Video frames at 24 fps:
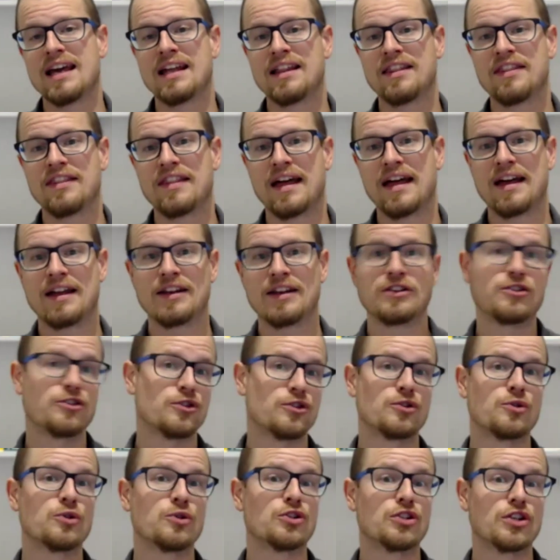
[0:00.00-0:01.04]
and then
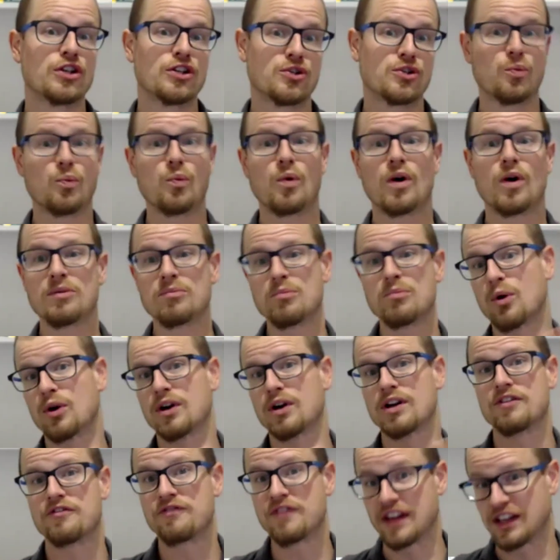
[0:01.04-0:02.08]
do just 1
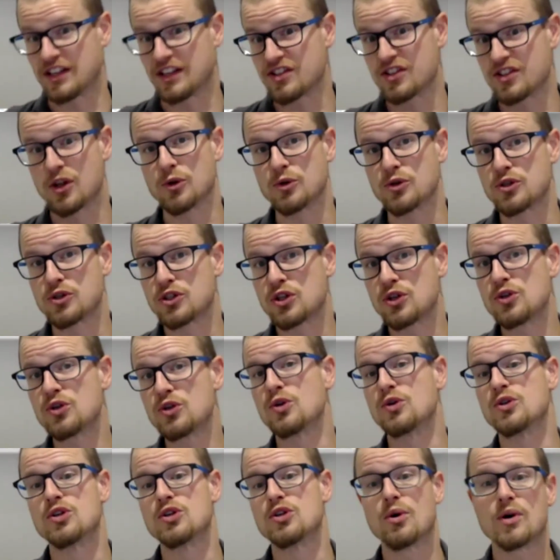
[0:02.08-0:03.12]
more to fix those
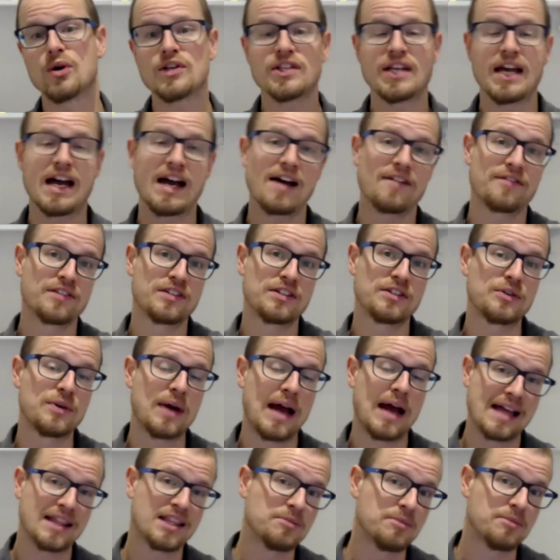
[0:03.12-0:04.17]
2. You always have
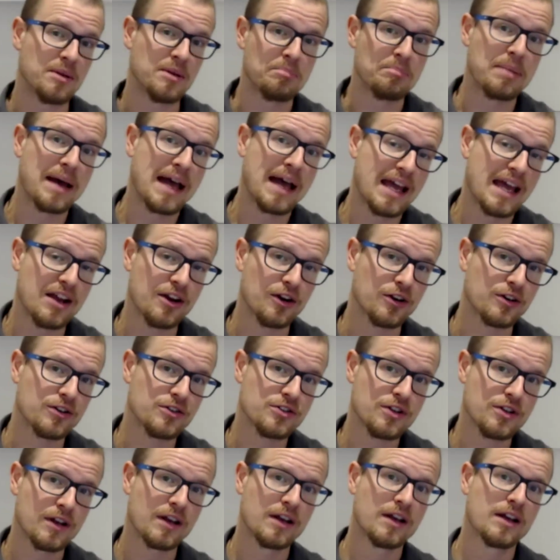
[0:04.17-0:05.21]
to add them in
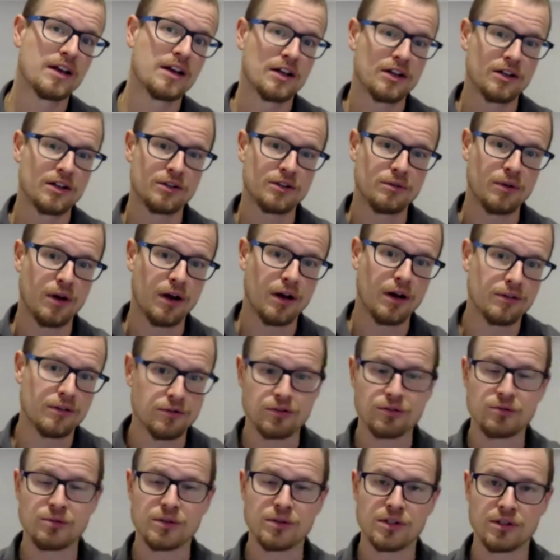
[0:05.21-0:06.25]
pairs.
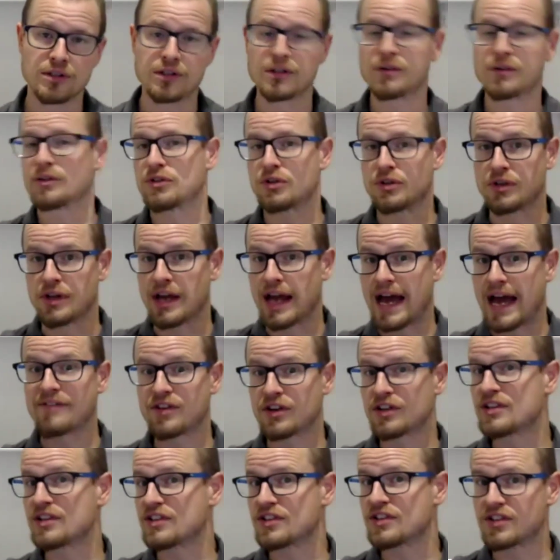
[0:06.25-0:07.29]
Do it, so you
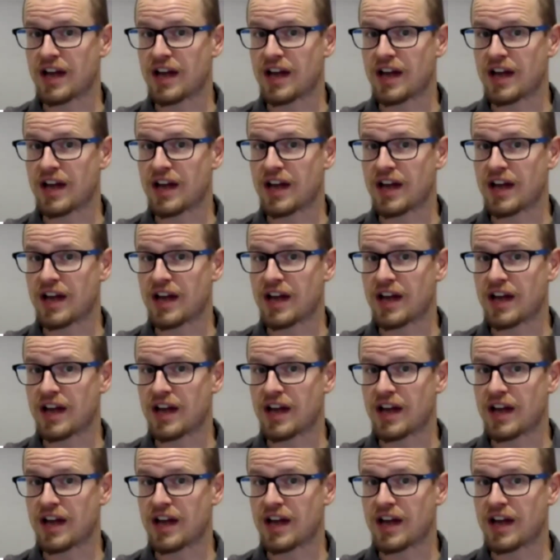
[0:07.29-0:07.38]
have your